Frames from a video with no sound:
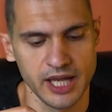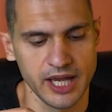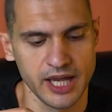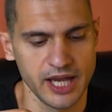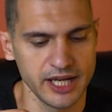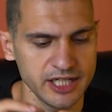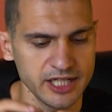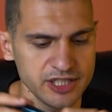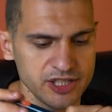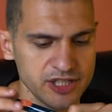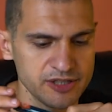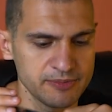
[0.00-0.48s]

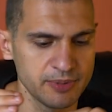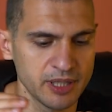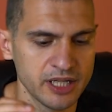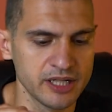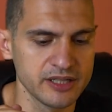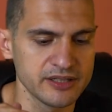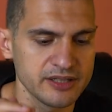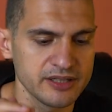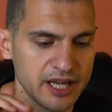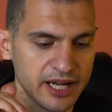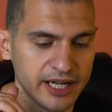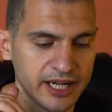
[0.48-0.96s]
And this is
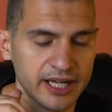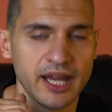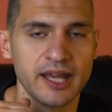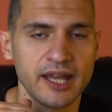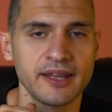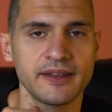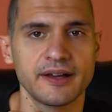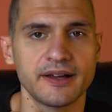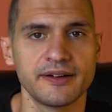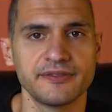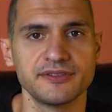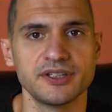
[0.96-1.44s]
because,
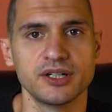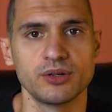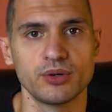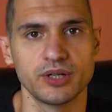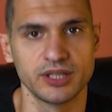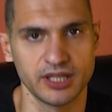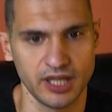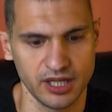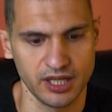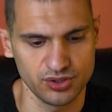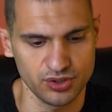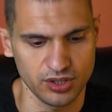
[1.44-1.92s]
again, of the
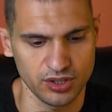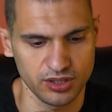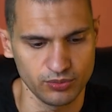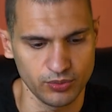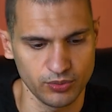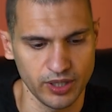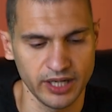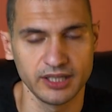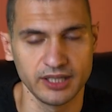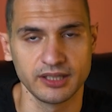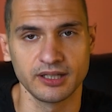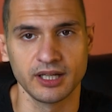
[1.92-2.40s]
retention
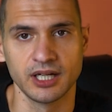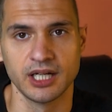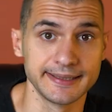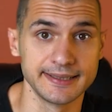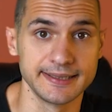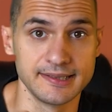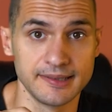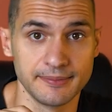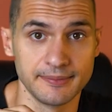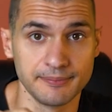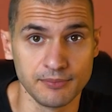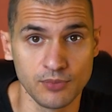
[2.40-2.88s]
rate.
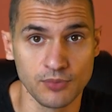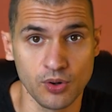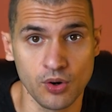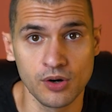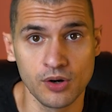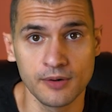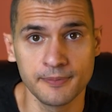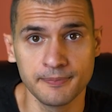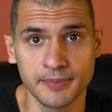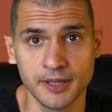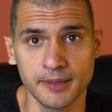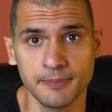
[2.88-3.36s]
The
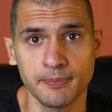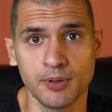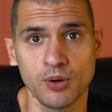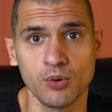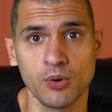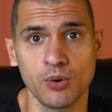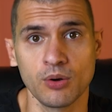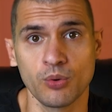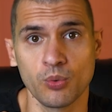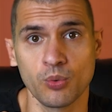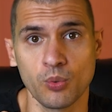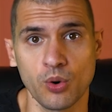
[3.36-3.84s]
more people
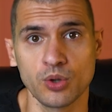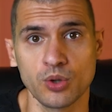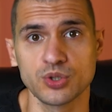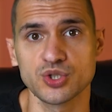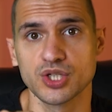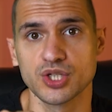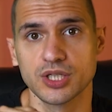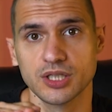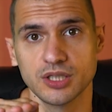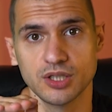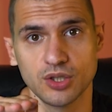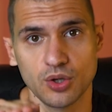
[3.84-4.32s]
are
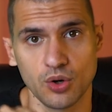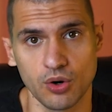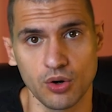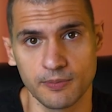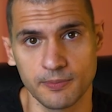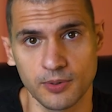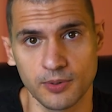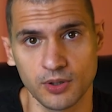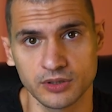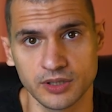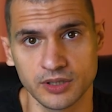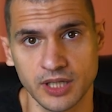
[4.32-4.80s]
watching your
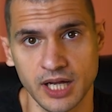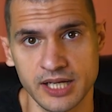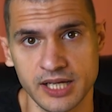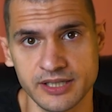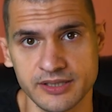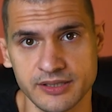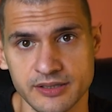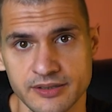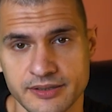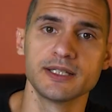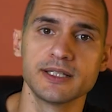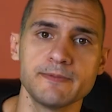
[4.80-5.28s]

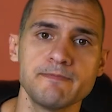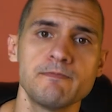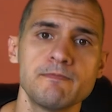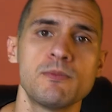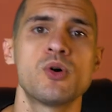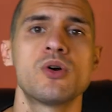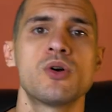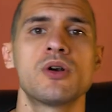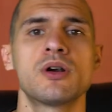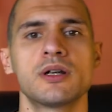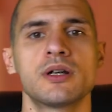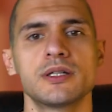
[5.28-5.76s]
podcast, the
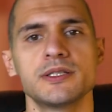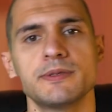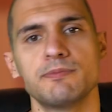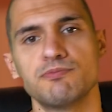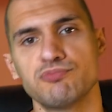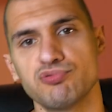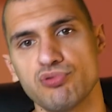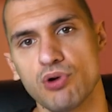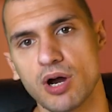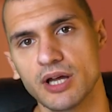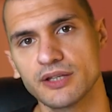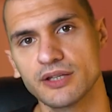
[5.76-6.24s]
more the
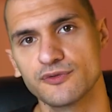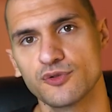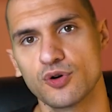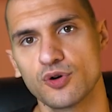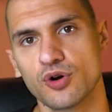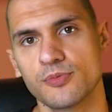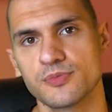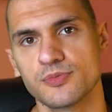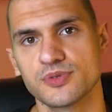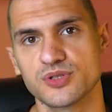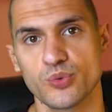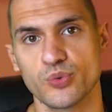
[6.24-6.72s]

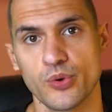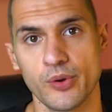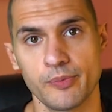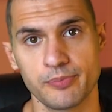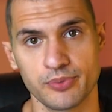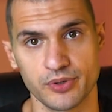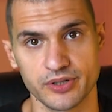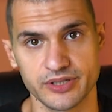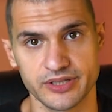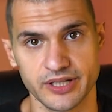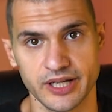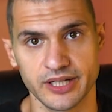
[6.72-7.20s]
platforms will
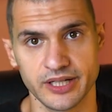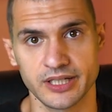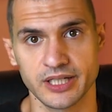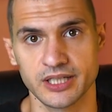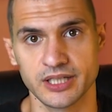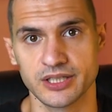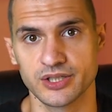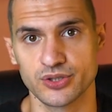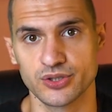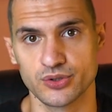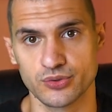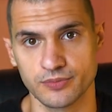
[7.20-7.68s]
present
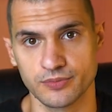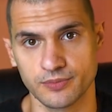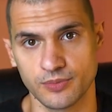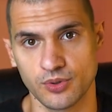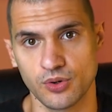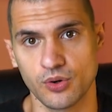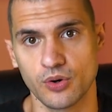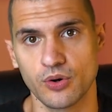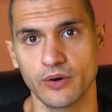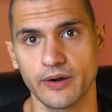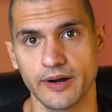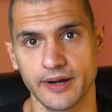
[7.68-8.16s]
it to
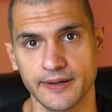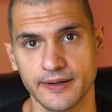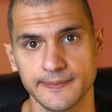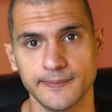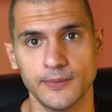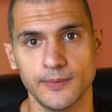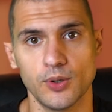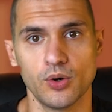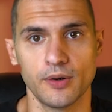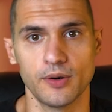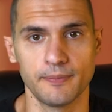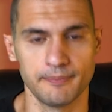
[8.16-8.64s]
more and
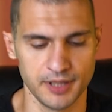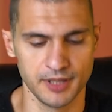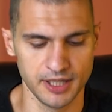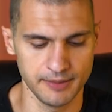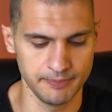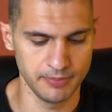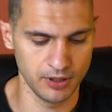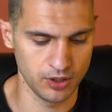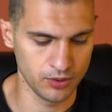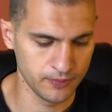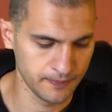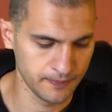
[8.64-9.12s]
more people.